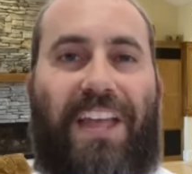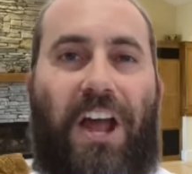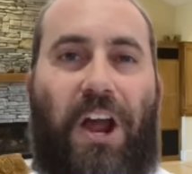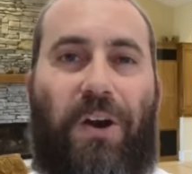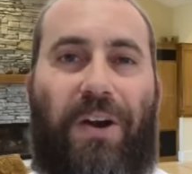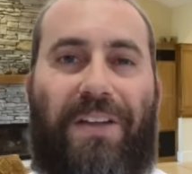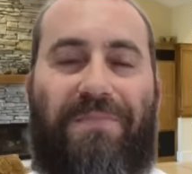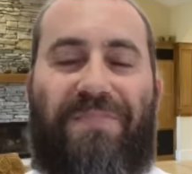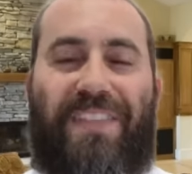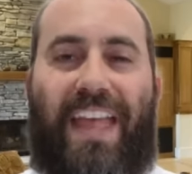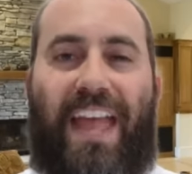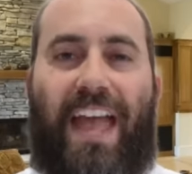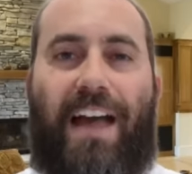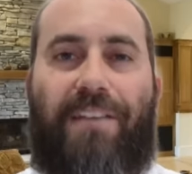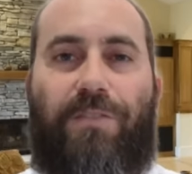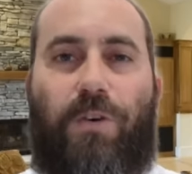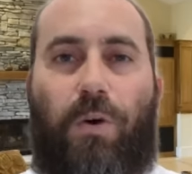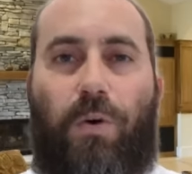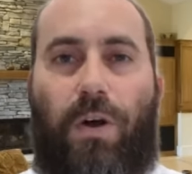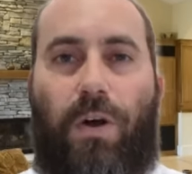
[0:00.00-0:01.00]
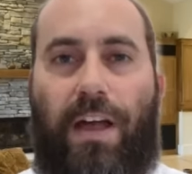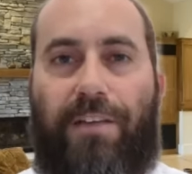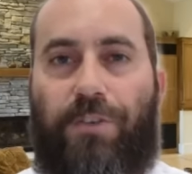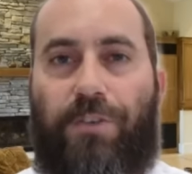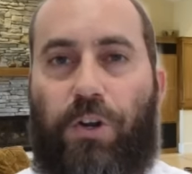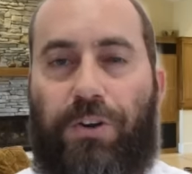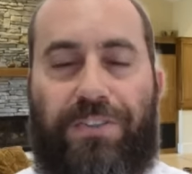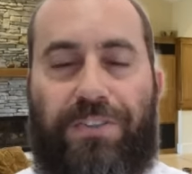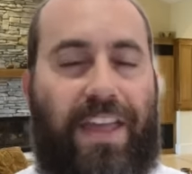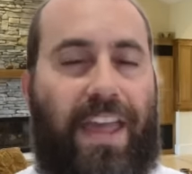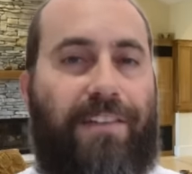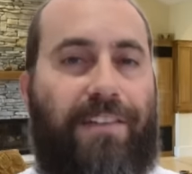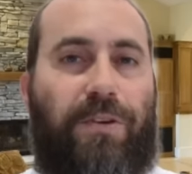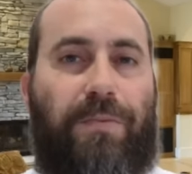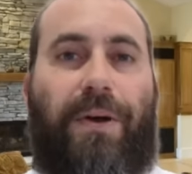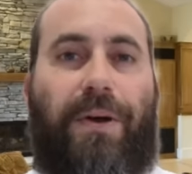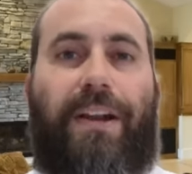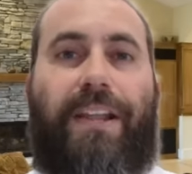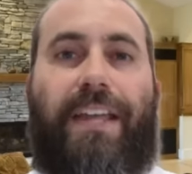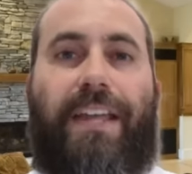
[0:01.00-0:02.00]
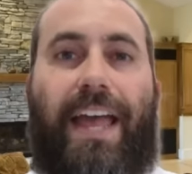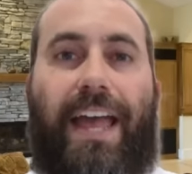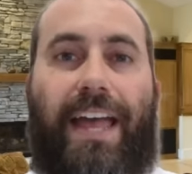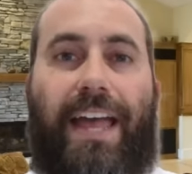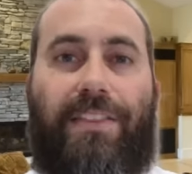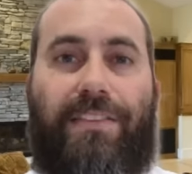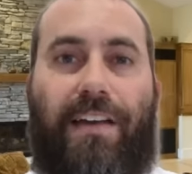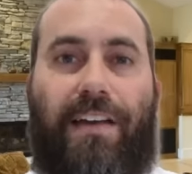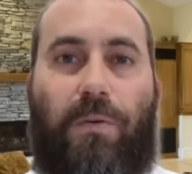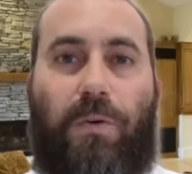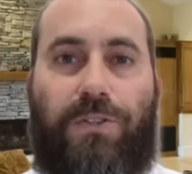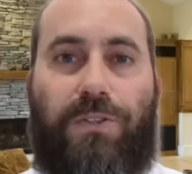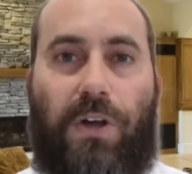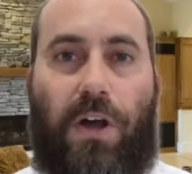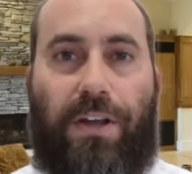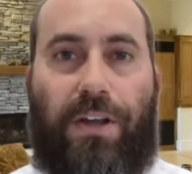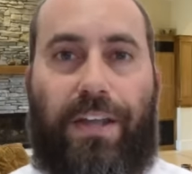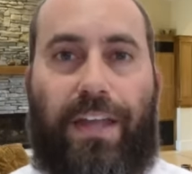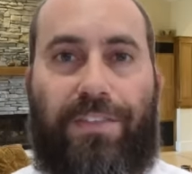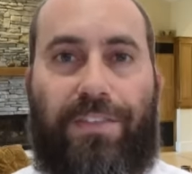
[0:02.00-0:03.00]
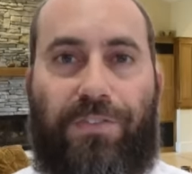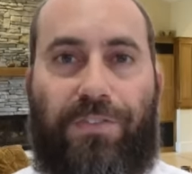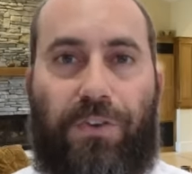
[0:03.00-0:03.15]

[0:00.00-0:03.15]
All right, have a good day, everybody, and we'll talk again